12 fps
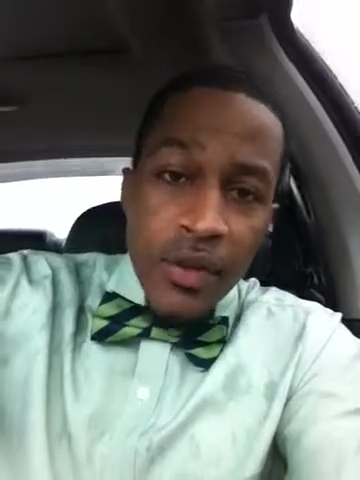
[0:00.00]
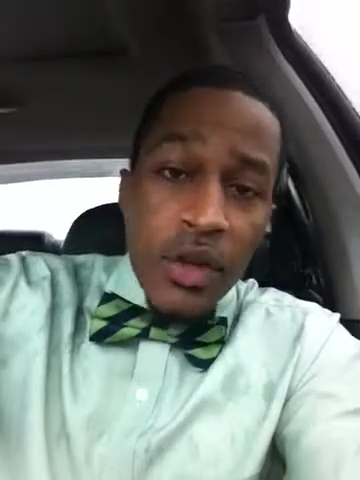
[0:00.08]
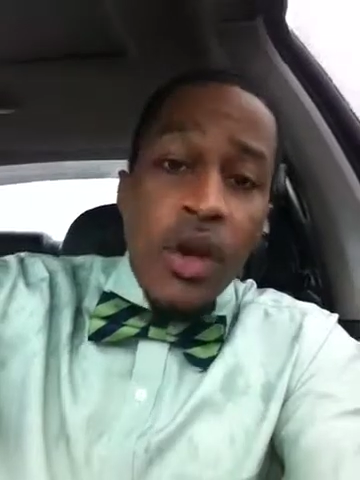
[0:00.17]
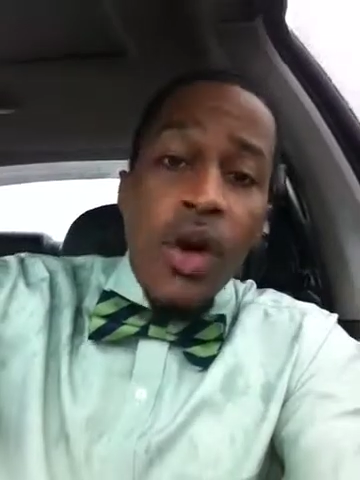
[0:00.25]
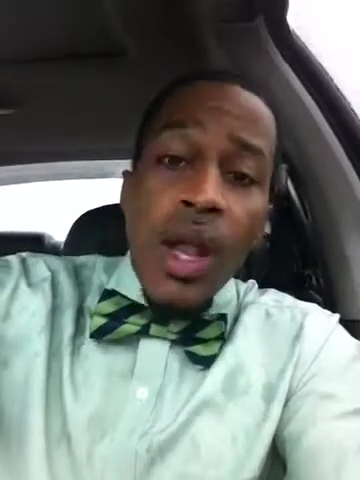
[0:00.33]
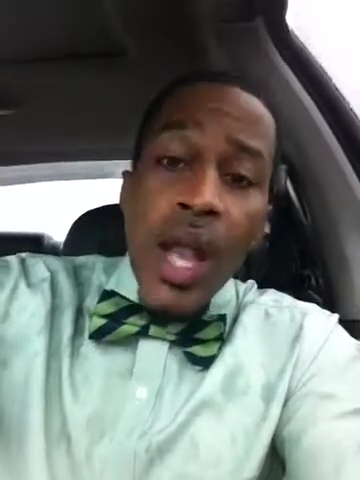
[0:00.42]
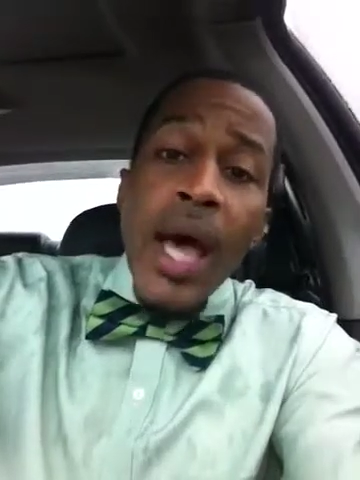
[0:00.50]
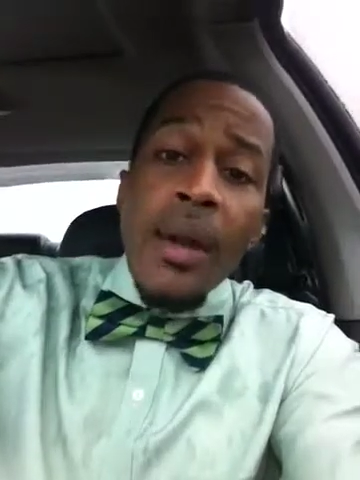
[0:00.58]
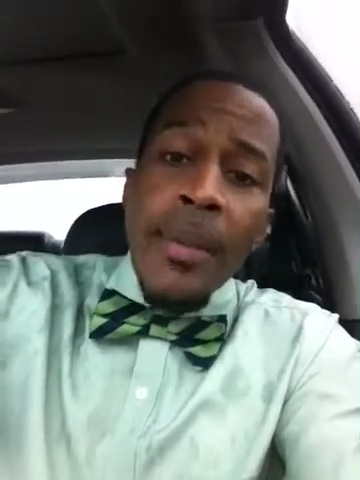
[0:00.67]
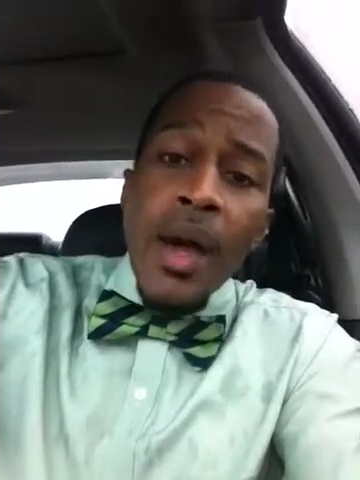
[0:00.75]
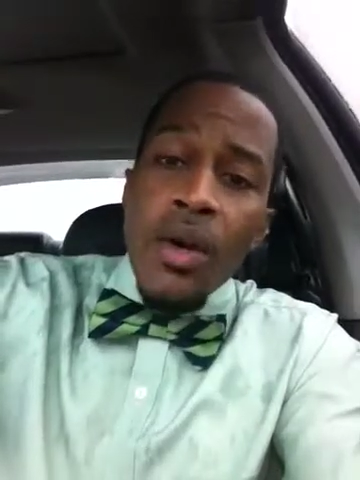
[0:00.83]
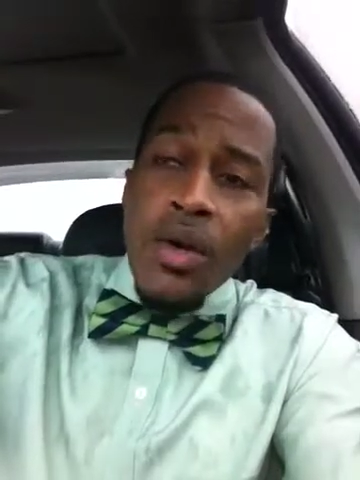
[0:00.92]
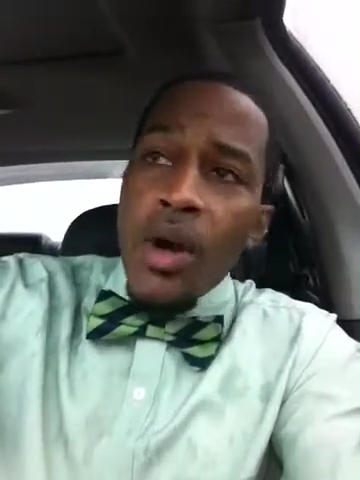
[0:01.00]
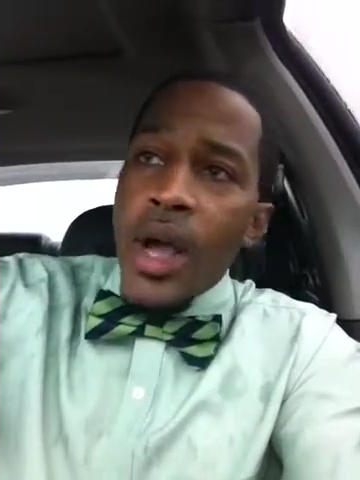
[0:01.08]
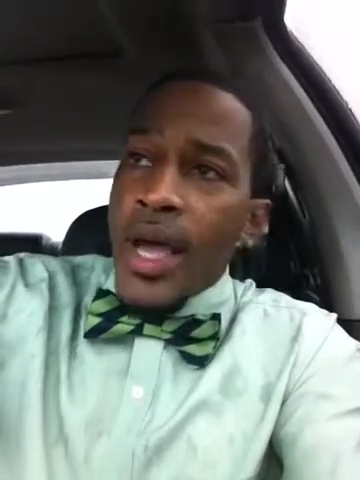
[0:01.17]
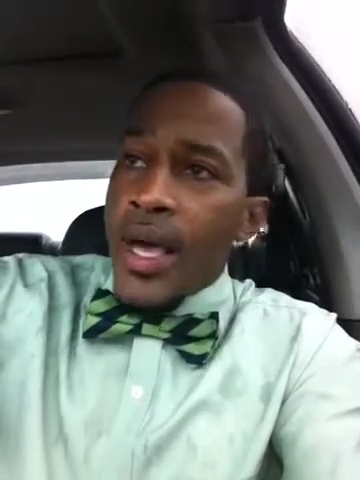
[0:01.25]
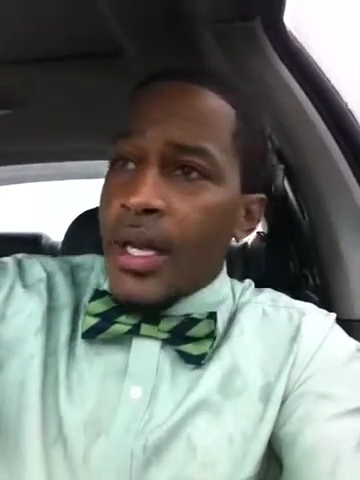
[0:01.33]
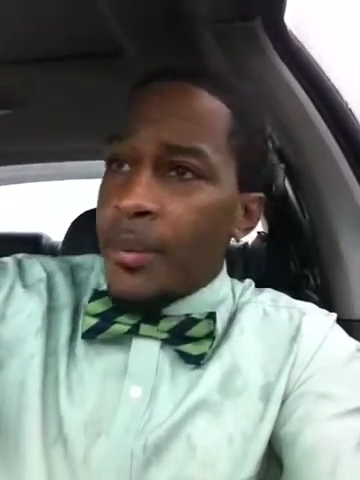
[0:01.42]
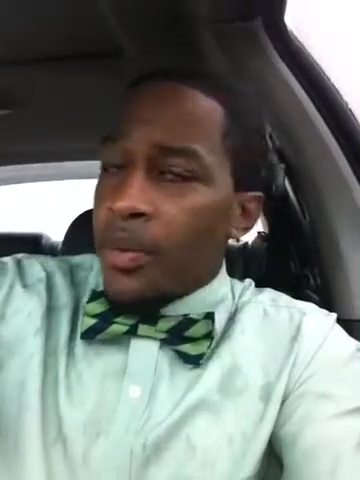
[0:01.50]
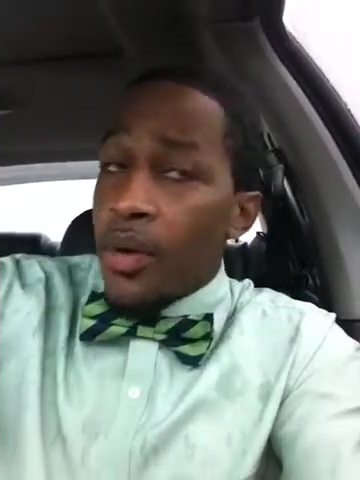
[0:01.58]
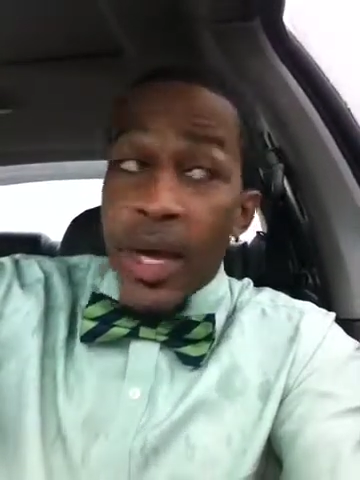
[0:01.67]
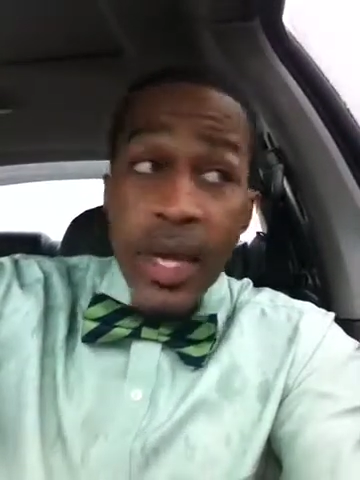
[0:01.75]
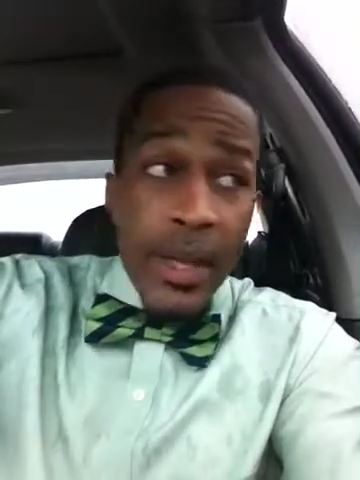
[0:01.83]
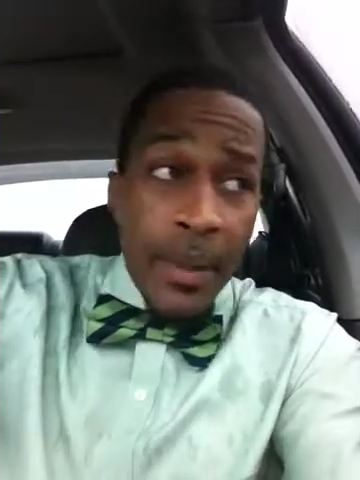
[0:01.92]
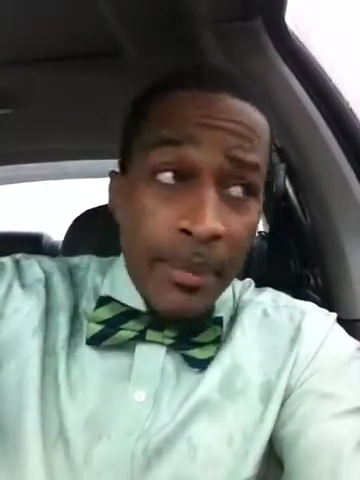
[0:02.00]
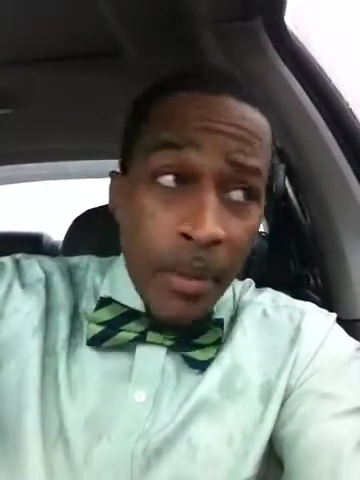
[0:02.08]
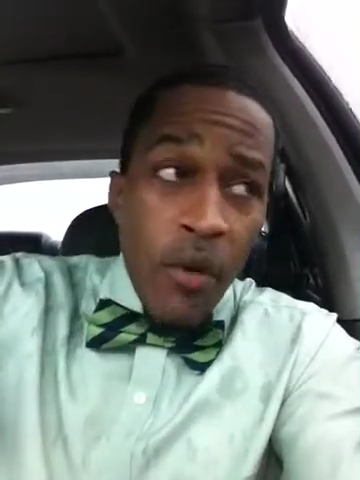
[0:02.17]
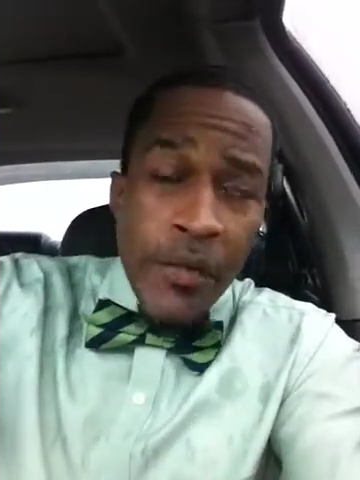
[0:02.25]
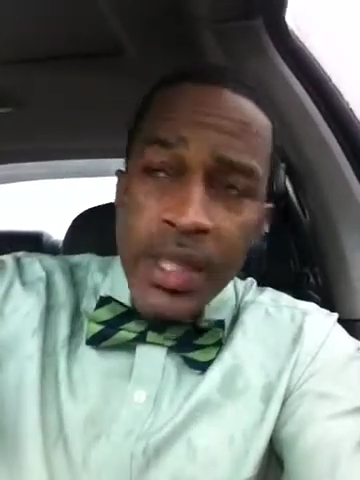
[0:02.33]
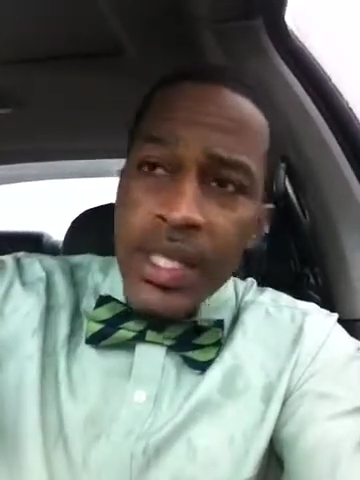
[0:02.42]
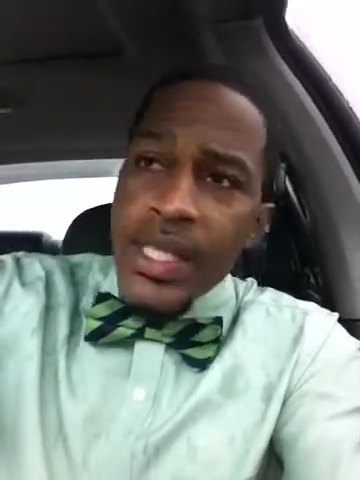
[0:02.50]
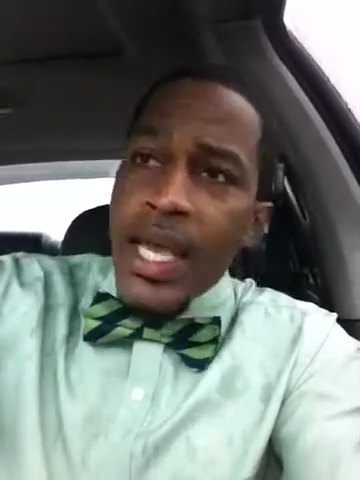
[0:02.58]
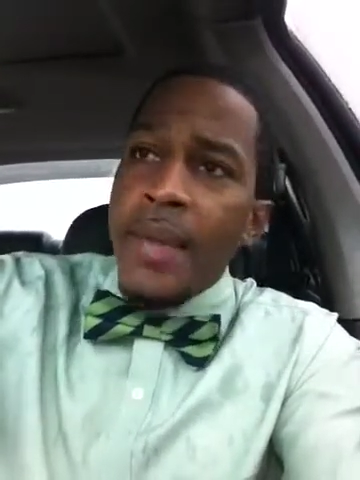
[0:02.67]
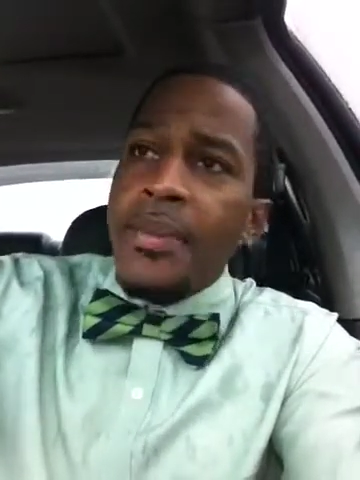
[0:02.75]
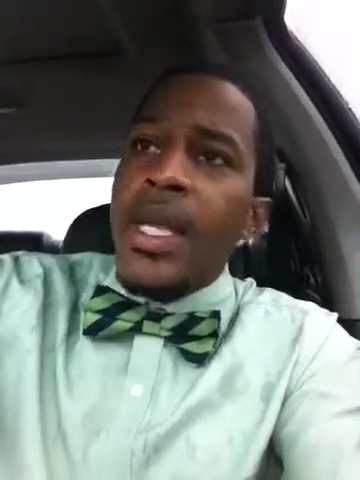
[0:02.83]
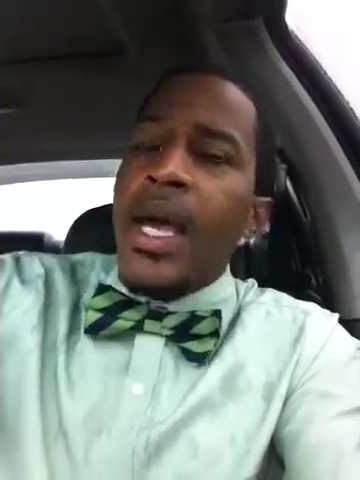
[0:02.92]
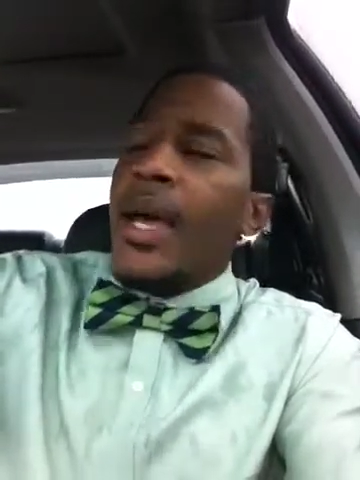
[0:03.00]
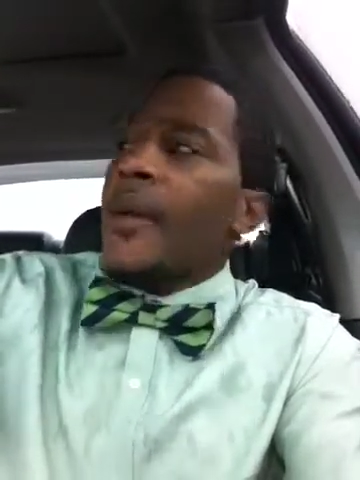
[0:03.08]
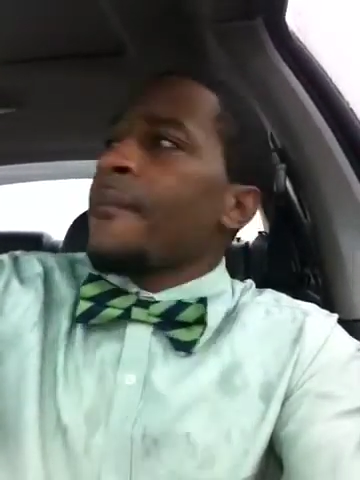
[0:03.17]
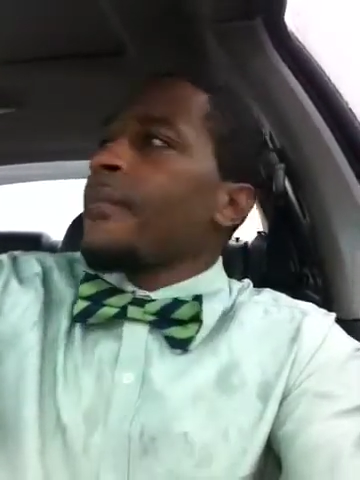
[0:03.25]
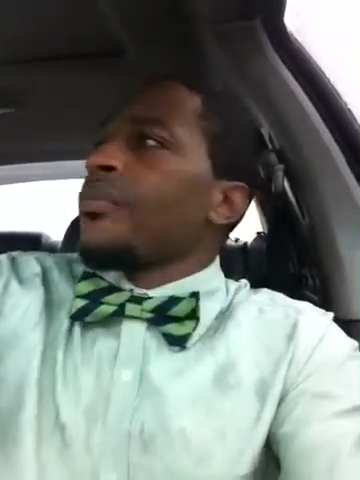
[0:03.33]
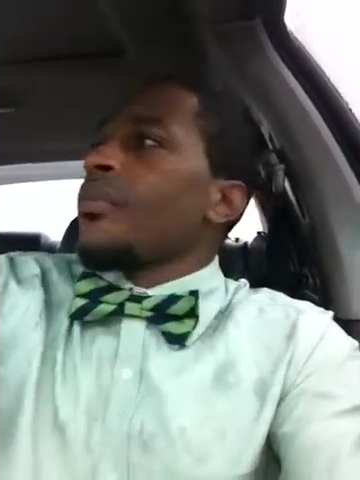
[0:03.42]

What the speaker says: you'll know a lot about crying and praying, both at the same time.